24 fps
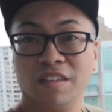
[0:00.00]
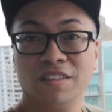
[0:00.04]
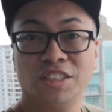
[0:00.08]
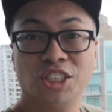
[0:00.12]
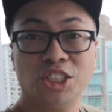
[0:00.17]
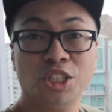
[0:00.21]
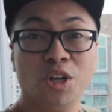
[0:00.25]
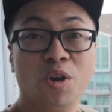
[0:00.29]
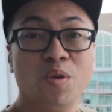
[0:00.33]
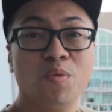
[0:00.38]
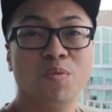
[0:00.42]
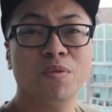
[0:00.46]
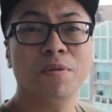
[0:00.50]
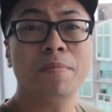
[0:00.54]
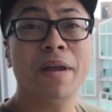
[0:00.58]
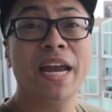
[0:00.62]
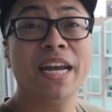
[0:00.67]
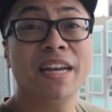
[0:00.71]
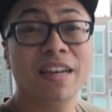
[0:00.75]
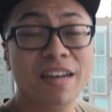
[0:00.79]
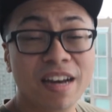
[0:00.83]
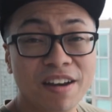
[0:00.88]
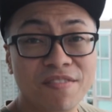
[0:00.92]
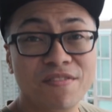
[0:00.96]
So we
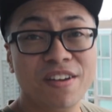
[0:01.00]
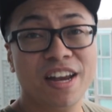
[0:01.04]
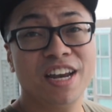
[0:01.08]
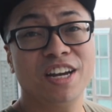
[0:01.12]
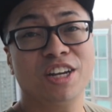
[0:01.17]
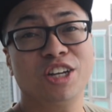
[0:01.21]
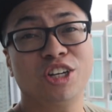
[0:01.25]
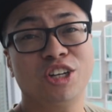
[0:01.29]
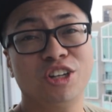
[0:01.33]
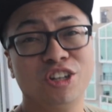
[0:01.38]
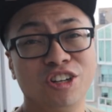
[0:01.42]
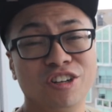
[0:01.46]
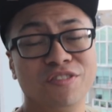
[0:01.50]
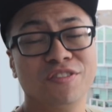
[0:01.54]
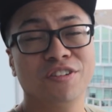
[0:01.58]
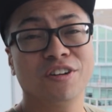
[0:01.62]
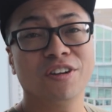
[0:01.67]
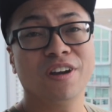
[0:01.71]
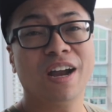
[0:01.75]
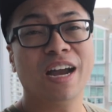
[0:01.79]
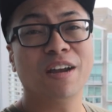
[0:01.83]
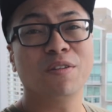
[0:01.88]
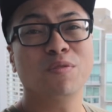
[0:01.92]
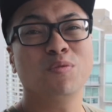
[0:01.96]
made it in
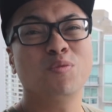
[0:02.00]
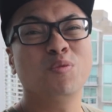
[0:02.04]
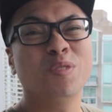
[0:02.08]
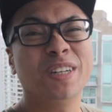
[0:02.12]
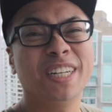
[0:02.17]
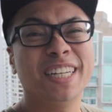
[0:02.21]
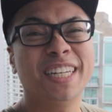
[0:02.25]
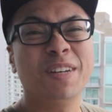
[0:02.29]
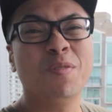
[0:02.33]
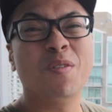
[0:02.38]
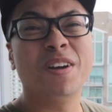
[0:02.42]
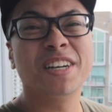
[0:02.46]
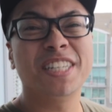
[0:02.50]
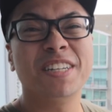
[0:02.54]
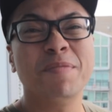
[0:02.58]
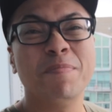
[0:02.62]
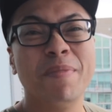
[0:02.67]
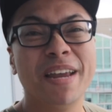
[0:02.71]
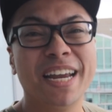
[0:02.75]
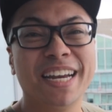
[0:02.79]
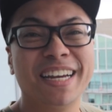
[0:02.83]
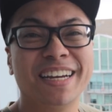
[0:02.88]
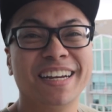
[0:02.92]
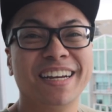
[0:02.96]
Vancouver. I really wanted to
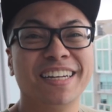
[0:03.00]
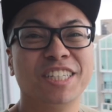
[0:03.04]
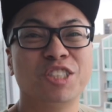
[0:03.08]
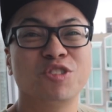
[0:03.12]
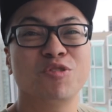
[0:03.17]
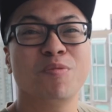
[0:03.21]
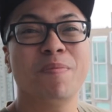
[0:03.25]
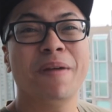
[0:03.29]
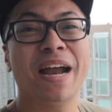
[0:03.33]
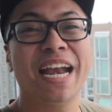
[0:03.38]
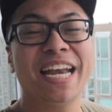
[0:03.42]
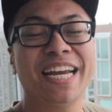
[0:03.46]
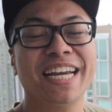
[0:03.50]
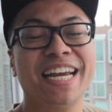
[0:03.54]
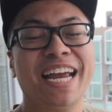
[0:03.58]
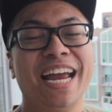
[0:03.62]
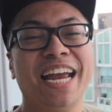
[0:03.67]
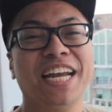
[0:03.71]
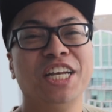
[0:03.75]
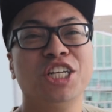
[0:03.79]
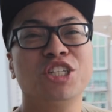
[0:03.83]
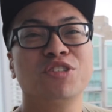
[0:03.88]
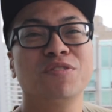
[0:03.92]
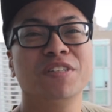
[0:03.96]
make a dramatic
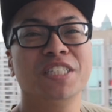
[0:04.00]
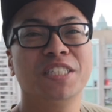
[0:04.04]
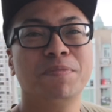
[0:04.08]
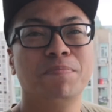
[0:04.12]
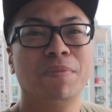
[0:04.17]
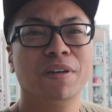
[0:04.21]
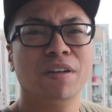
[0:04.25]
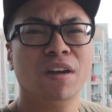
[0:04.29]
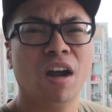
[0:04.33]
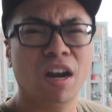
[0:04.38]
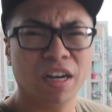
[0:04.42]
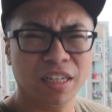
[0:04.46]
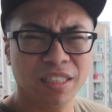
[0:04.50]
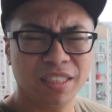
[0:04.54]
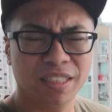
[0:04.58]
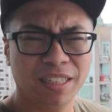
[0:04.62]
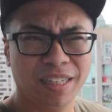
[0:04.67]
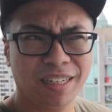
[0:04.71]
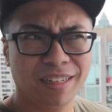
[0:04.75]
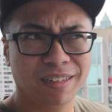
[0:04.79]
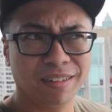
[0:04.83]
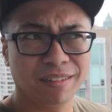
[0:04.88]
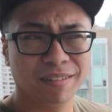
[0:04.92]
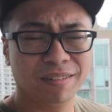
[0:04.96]
entrance, but
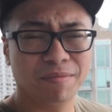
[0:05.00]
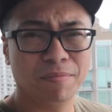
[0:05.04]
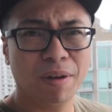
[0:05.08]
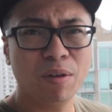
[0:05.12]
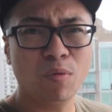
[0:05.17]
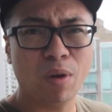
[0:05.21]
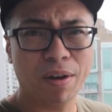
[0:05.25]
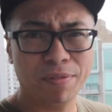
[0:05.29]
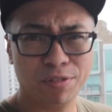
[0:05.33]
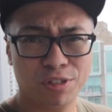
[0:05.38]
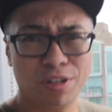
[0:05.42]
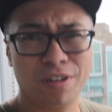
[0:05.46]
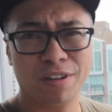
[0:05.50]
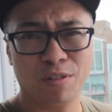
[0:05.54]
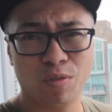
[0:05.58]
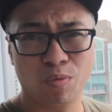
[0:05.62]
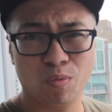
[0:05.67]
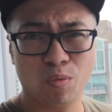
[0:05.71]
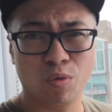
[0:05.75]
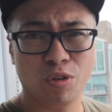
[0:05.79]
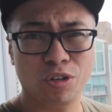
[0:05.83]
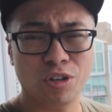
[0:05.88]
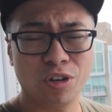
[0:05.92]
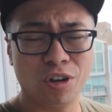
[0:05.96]
honestly, my wife was on a
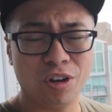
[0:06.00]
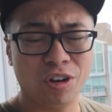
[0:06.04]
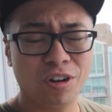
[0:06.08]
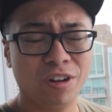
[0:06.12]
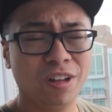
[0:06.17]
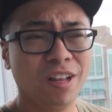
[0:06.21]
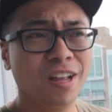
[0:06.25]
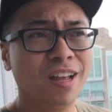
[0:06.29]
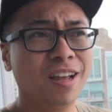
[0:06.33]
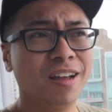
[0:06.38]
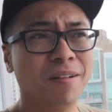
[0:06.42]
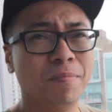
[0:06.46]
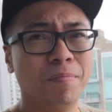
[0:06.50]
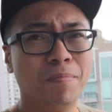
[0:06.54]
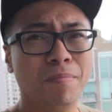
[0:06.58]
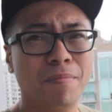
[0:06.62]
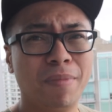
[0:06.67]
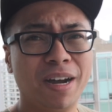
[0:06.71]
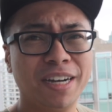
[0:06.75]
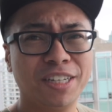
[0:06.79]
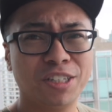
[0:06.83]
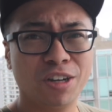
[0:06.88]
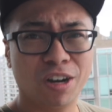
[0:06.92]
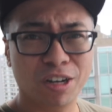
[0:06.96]
work call.
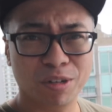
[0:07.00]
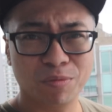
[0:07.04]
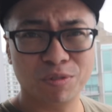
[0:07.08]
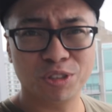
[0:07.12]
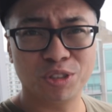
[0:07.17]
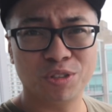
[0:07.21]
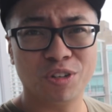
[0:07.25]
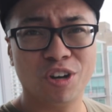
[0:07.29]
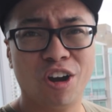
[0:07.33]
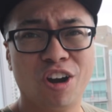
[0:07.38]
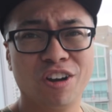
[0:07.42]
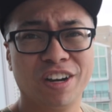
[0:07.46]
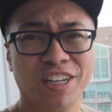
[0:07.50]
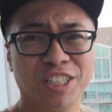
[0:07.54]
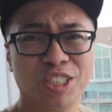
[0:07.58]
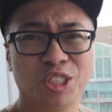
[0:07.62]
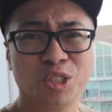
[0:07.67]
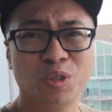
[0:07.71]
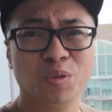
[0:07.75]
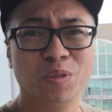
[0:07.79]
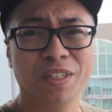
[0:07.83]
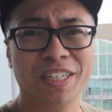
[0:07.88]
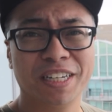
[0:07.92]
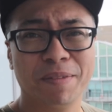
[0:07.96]
My daughter was doing online
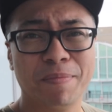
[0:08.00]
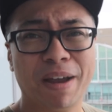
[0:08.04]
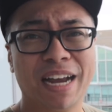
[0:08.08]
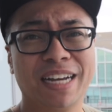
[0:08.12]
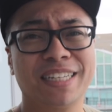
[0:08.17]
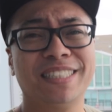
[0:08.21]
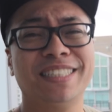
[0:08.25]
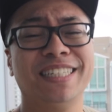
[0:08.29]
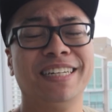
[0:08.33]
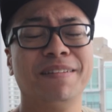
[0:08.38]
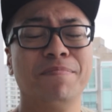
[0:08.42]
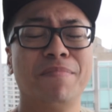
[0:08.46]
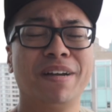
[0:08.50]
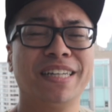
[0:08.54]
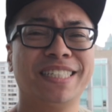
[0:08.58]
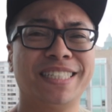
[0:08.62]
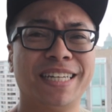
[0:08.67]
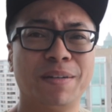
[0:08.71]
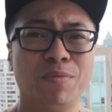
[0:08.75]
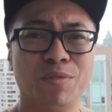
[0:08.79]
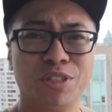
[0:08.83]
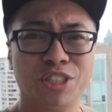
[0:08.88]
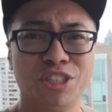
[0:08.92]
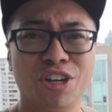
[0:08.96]
schooling in the back seat, and my
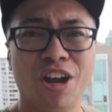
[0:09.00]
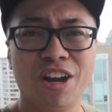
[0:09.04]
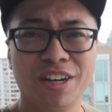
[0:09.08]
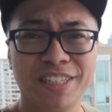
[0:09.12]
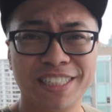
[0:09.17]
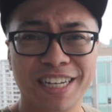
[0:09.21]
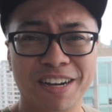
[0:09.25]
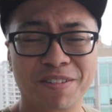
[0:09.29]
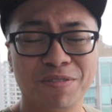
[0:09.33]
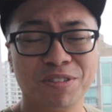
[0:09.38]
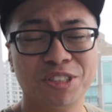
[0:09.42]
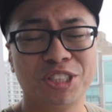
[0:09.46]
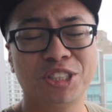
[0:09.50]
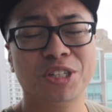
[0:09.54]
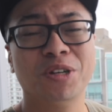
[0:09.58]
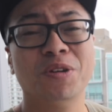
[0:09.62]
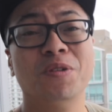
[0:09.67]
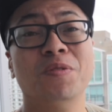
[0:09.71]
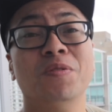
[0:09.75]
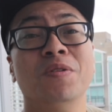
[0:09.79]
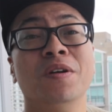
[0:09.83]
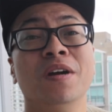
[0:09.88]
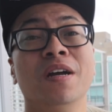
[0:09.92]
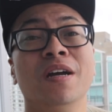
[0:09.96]
son was knocked out.
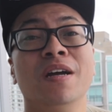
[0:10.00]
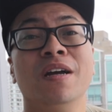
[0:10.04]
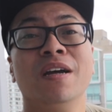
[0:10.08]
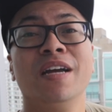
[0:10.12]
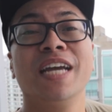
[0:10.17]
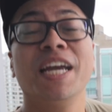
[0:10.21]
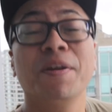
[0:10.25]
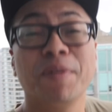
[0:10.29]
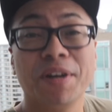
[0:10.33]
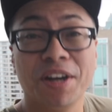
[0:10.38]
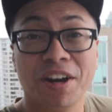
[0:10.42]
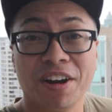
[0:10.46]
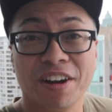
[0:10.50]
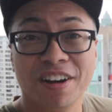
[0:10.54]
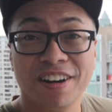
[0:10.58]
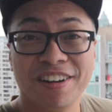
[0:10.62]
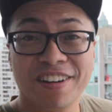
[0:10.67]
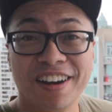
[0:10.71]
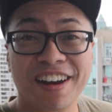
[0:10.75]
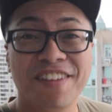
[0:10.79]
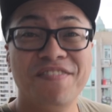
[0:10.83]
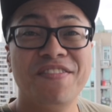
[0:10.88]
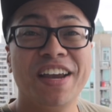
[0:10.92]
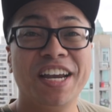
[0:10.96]
So here we are
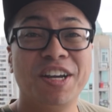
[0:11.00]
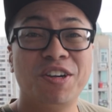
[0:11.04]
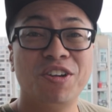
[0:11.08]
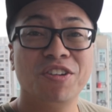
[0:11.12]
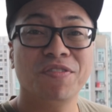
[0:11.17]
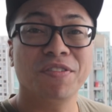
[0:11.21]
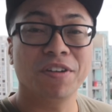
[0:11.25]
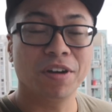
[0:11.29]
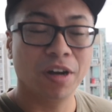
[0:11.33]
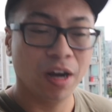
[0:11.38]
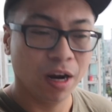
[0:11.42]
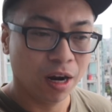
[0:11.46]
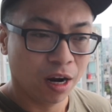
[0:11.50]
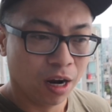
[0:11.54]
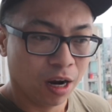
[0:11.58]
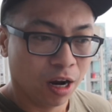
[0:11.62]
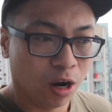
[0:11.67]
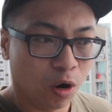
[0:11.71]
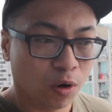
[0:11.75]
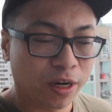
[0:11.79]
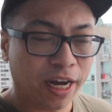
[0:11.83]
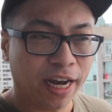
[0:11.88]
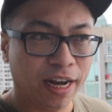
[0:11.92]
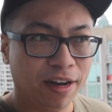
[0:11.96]
in Vancouver.
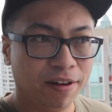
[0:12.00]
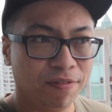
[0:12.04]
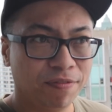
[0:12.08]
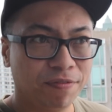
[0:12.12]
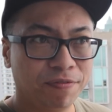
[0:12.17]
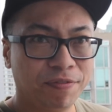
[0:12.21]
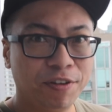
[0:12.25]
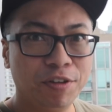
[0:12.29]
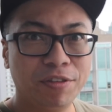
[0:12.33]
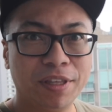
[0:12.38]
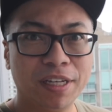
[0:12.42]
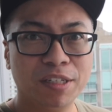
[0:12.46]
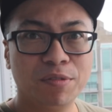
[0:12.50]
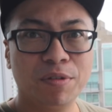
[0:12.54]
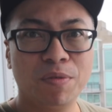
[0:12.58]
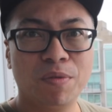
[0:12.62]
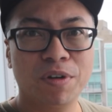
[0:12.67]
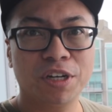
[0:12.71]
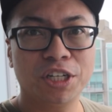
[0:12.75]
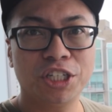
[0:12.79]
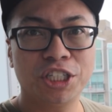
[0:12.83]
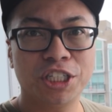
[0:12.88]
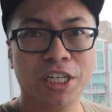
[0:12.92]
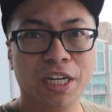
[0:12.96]
Okay, a few things we
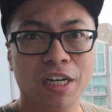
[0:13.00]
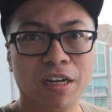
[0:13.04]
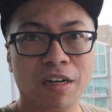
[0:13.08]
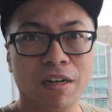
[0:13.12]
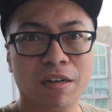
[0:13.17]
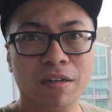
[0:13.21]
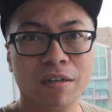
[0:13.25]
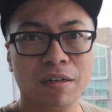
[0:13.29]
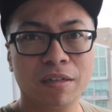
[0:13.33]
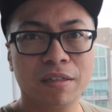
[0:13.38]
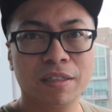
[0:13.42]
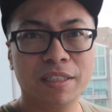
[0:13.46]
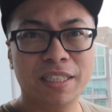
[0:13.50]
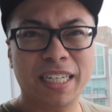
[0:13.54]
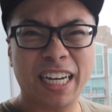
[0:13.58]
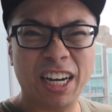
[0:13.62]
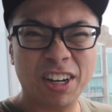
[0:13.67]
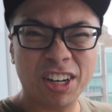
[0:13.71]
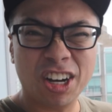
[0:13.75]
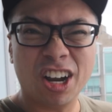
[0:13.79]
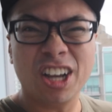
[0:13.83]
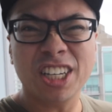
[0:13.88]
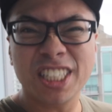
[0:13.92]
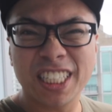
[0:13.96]
want to share.
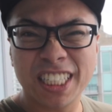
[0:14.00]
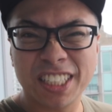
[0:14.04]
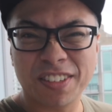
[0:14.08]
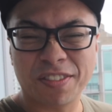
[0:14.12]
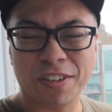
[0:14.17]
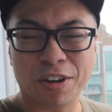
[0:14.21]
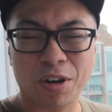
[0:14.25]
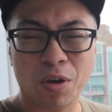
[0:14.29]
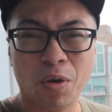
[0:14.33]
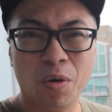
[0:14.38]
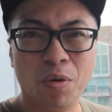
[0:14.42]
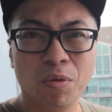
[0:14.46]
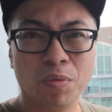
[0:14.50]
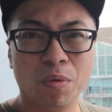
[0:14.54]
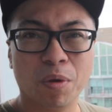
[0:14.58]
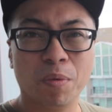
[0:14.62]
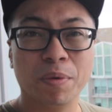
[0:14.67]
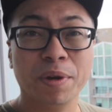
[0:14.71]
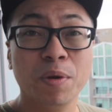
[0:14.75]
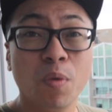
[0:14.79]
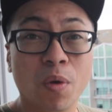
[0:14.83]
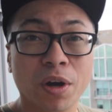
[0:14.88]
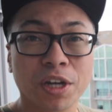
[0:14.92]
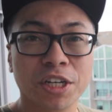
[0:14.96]
Curiosities of our own, what
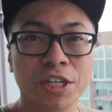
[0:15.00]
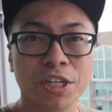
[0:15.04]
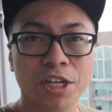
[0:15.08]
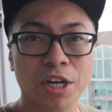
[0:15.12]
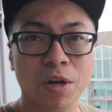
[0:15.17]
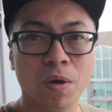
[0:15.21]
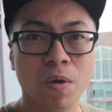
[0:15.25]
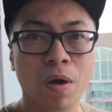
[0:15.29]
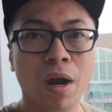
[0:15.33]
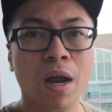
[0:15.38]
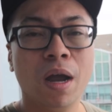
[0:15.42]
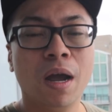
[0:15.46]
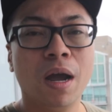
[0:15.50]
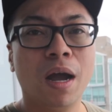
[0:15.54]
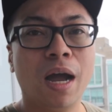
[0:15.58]
we want to know.